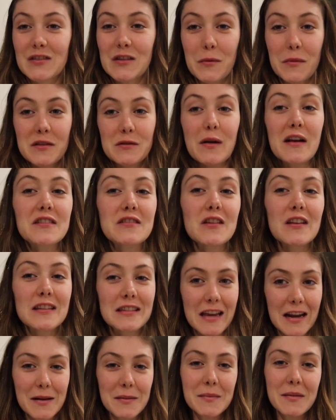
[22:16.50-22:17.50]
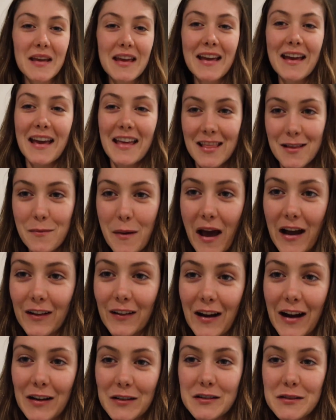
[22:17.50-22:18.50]
So Miss Rachel is gonna be in the
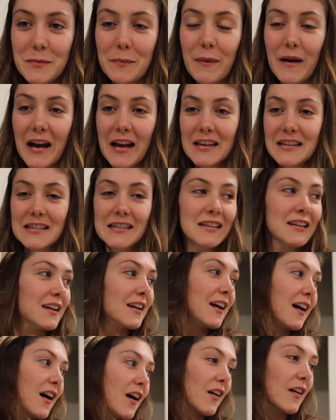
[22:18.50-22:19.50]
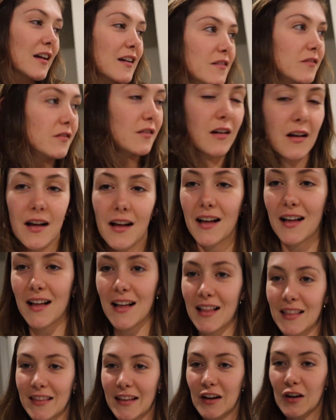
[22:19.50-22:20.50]
background, but I'll give
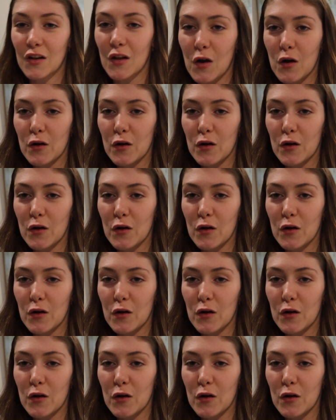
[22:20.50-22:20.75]
a little